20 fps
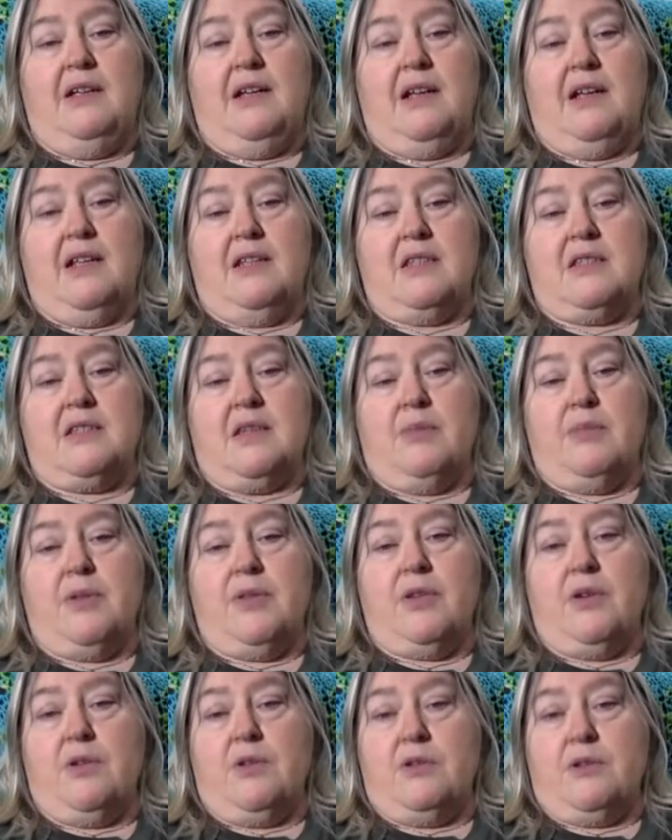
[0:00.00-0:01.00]
And some of
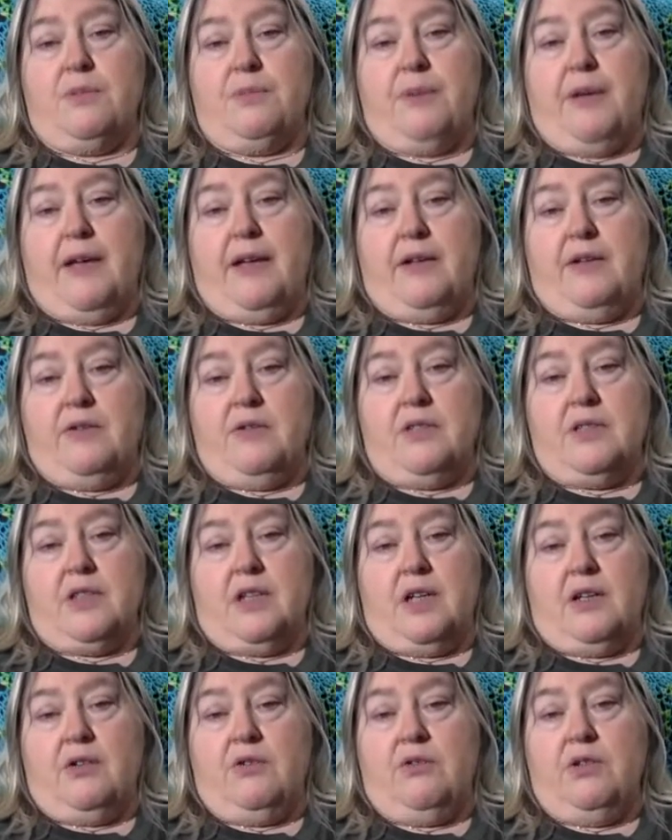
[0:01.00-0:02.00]
those are patterns that
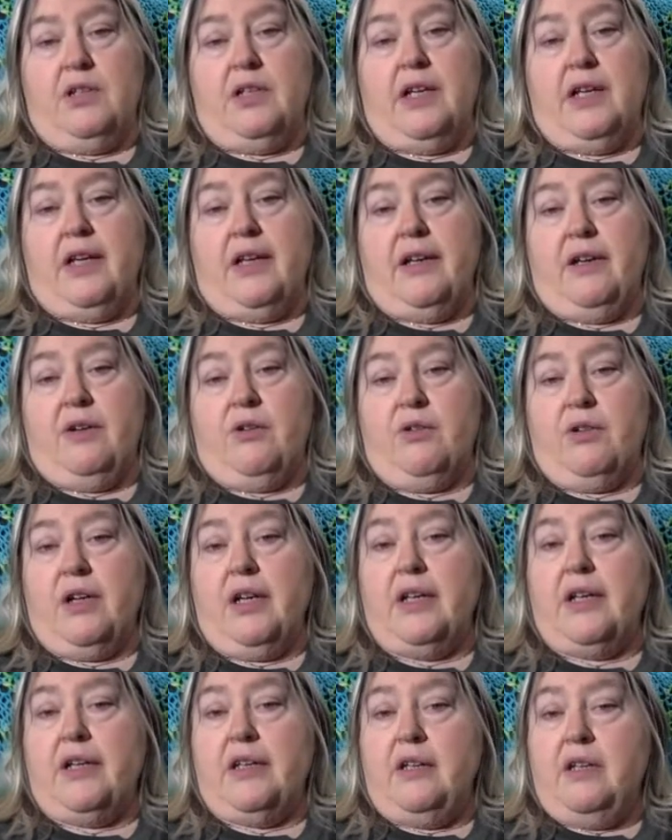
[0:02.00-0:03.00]
I created,
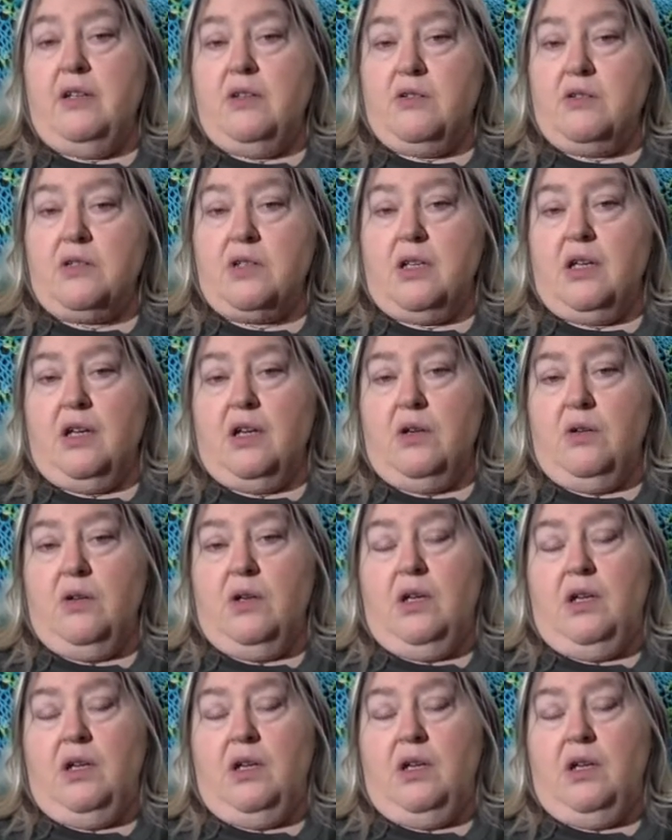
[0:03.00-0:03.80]
created years ago